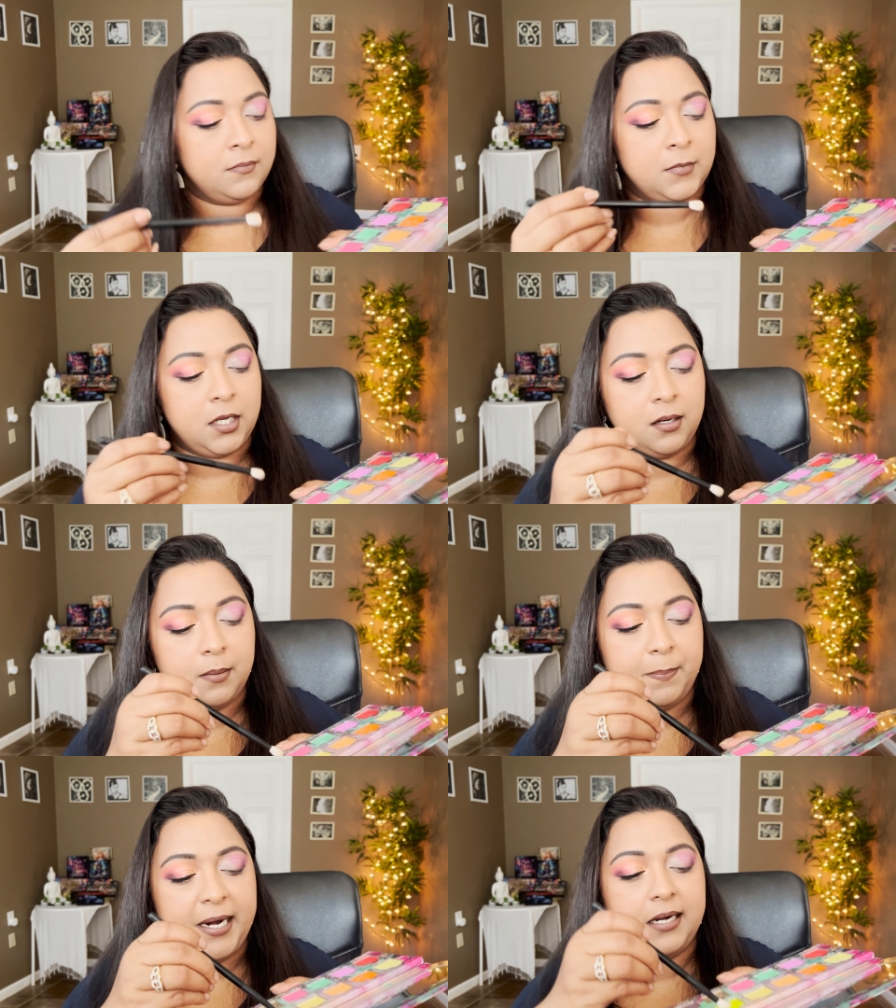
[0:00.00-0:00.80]
uh,
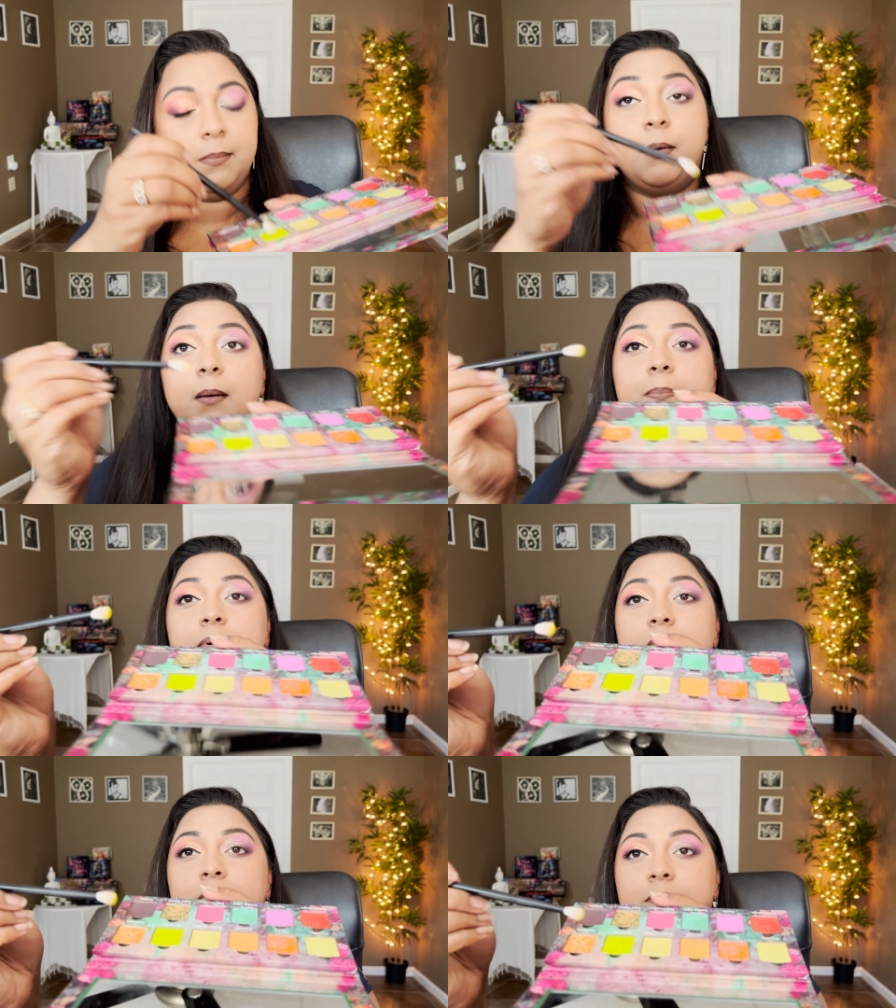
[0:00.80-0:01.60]
petal pop
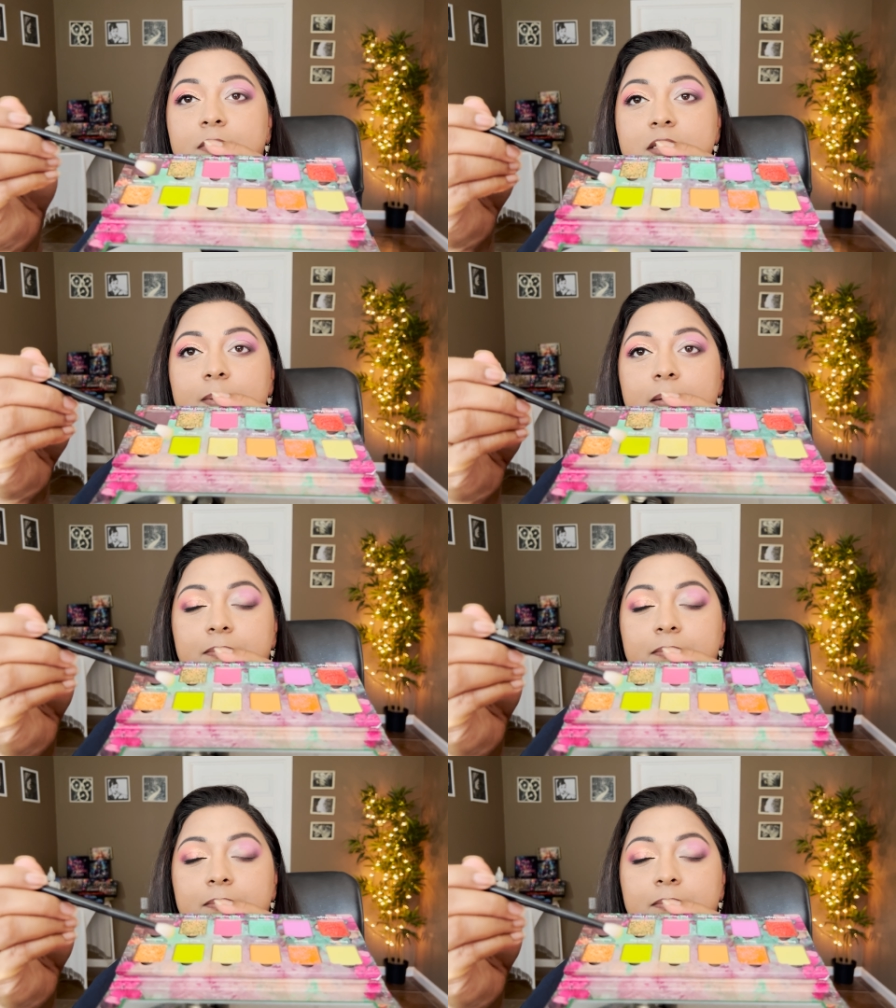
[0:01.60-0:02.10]
this one